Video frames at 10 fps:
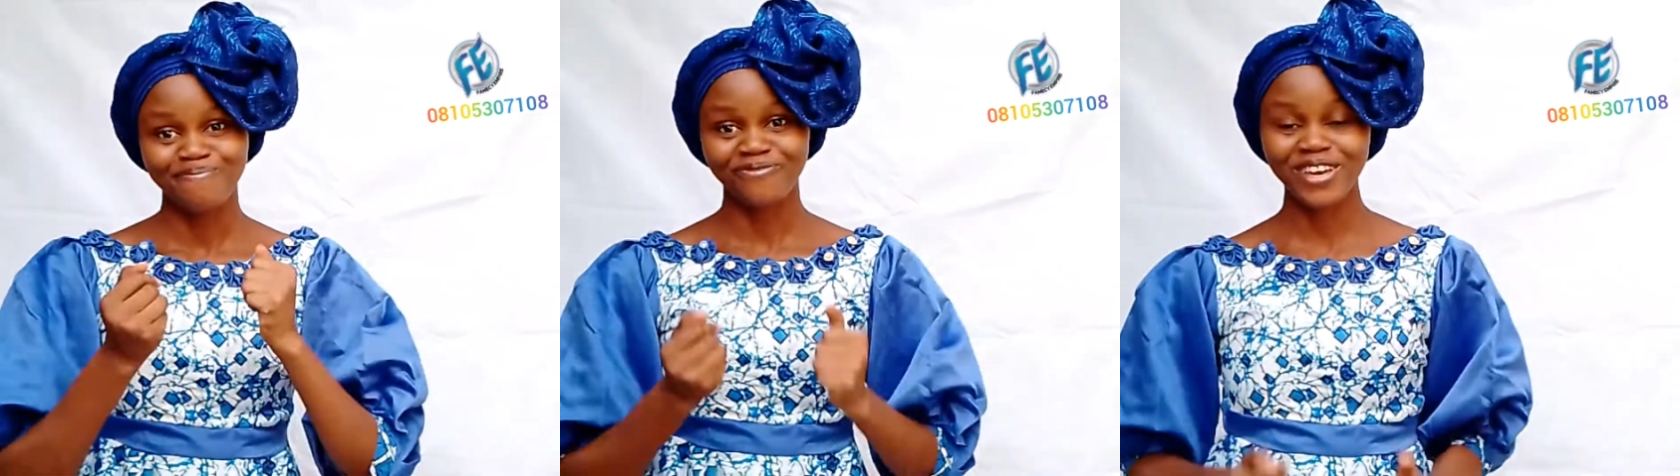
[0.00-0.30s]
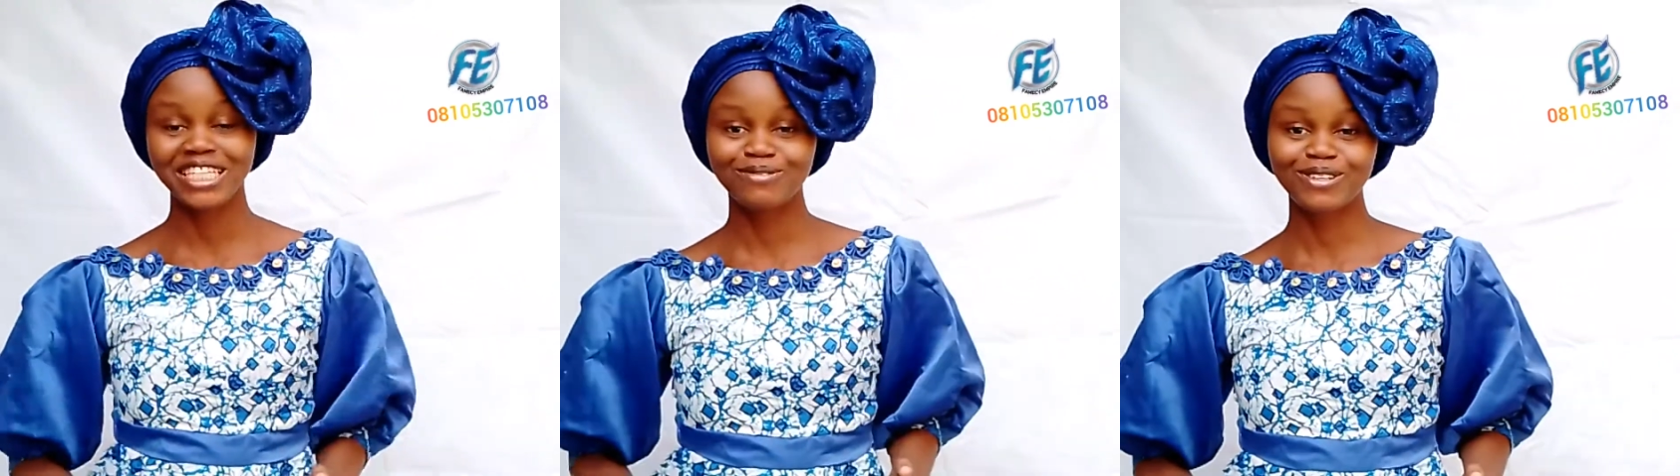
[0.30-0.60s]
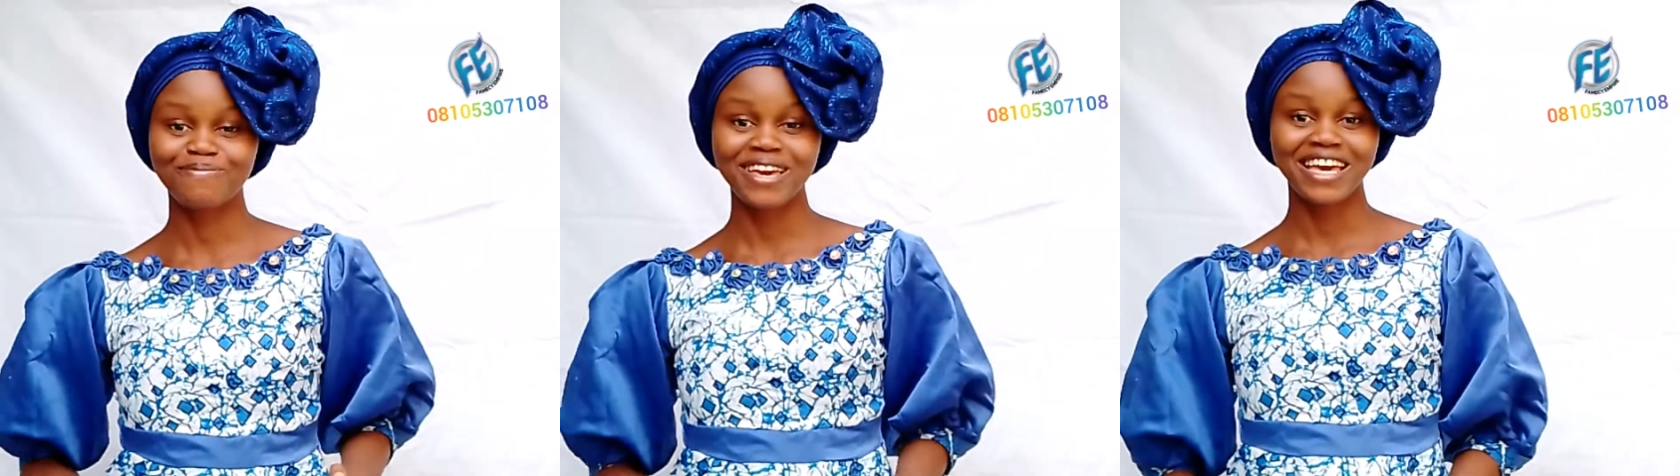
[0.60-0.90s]
Facebook
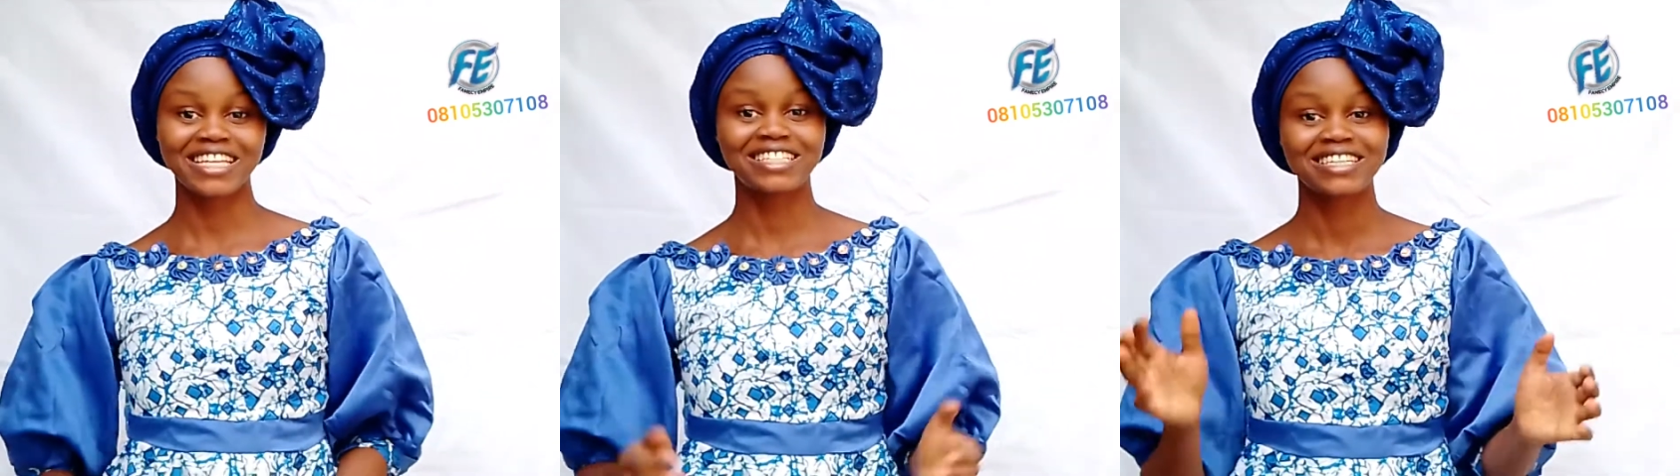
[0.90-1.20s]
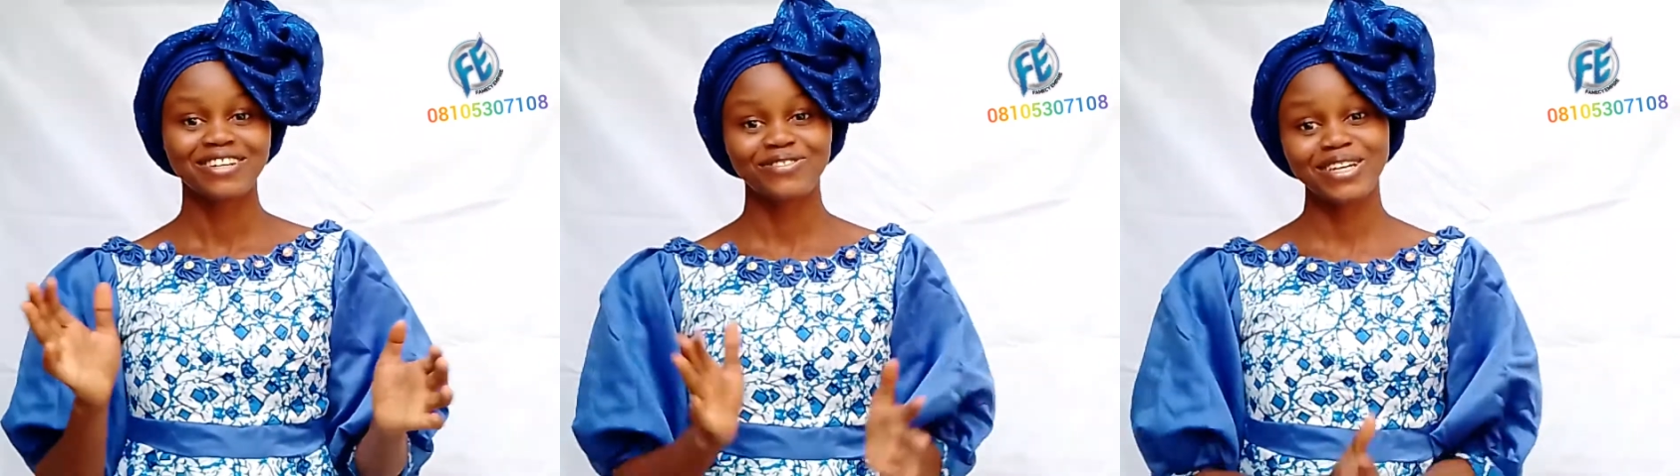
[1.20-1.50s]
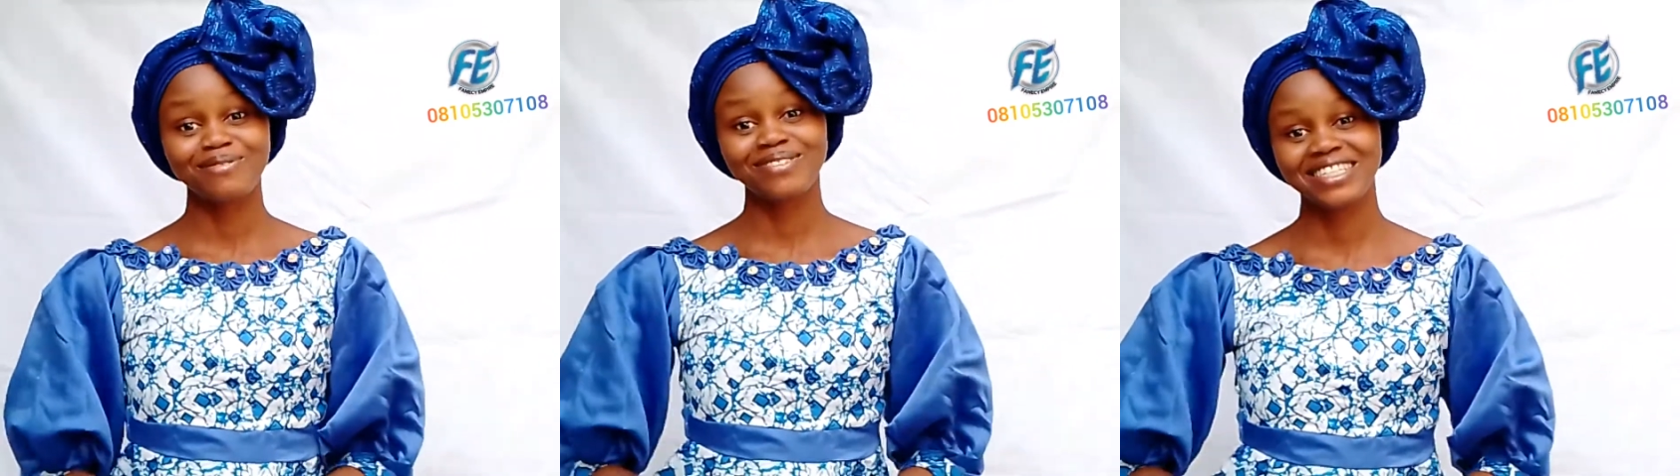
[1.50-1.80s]
page,
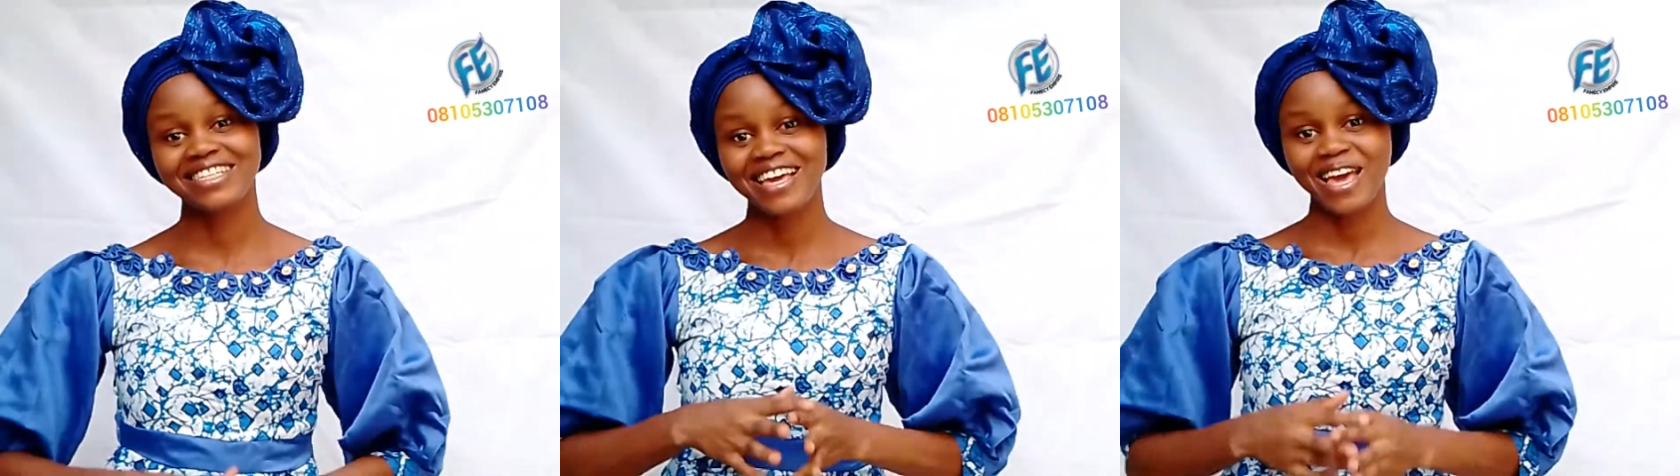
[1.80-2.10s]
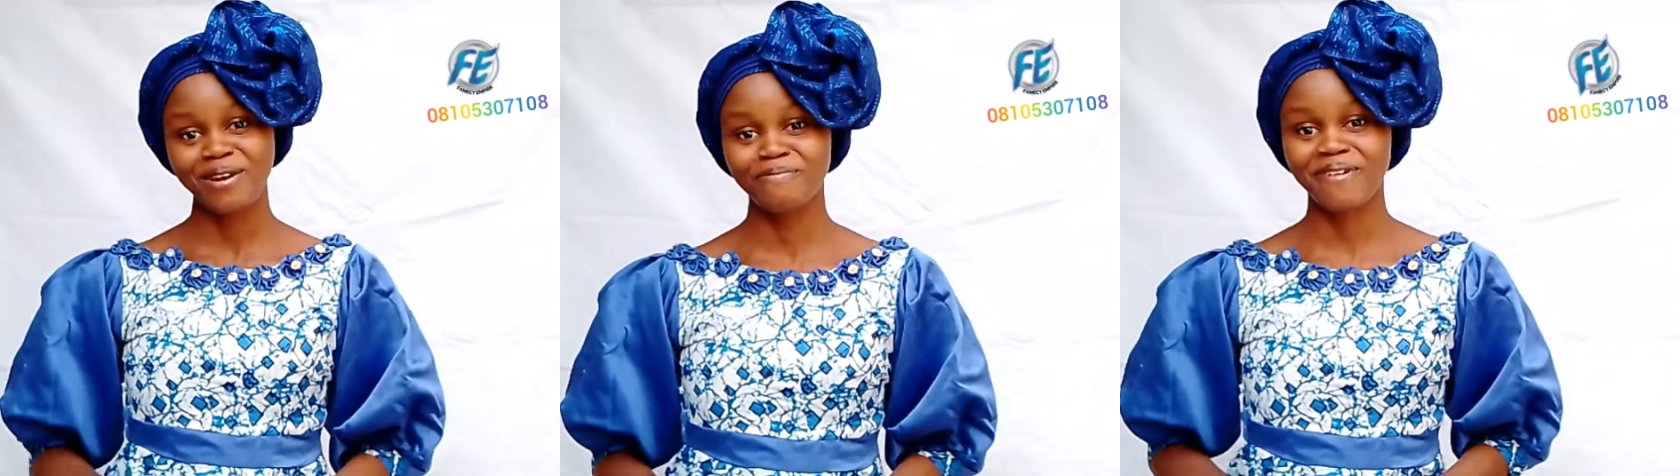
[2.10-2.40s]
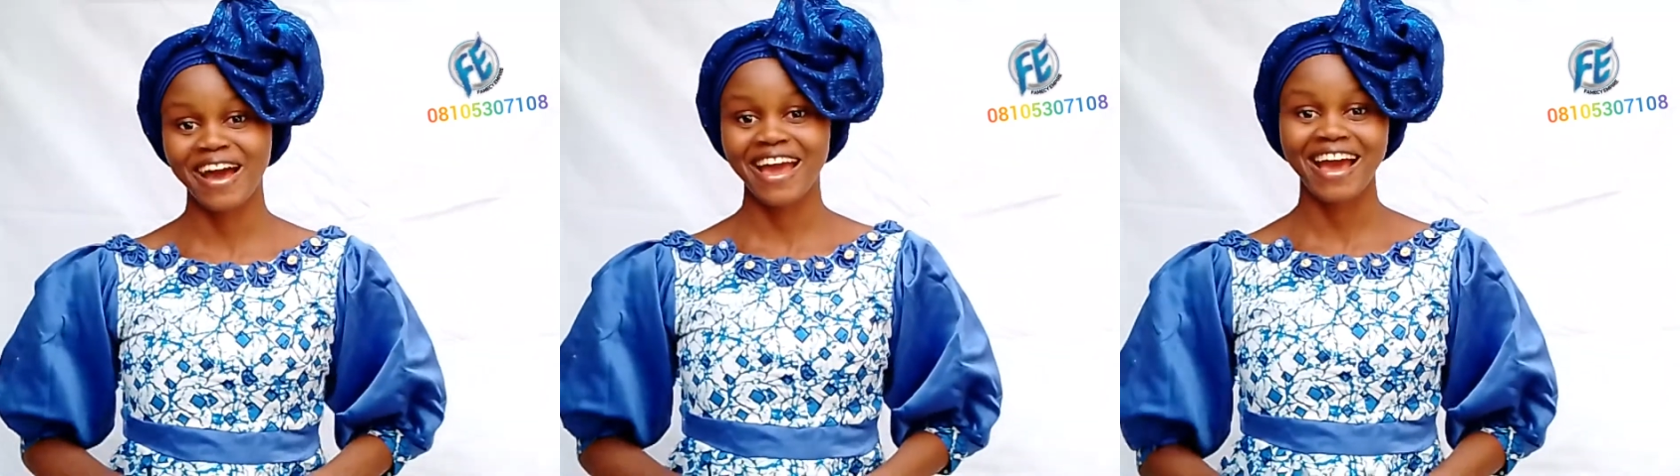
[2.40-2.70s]
Simple
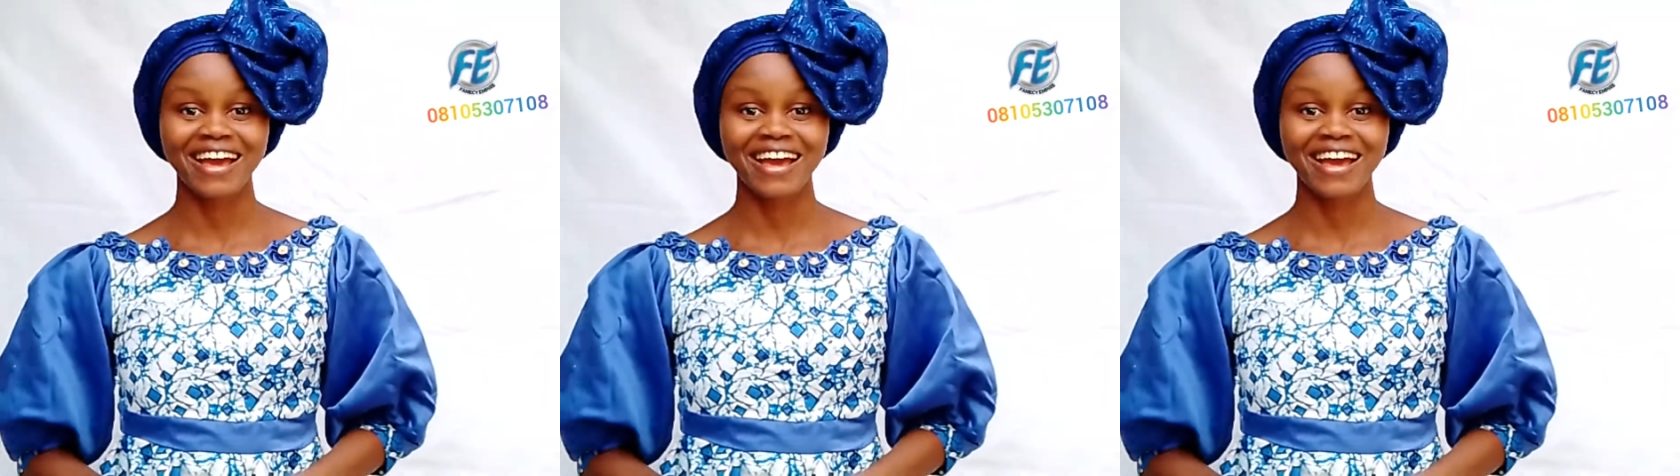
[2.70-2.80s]
Empire.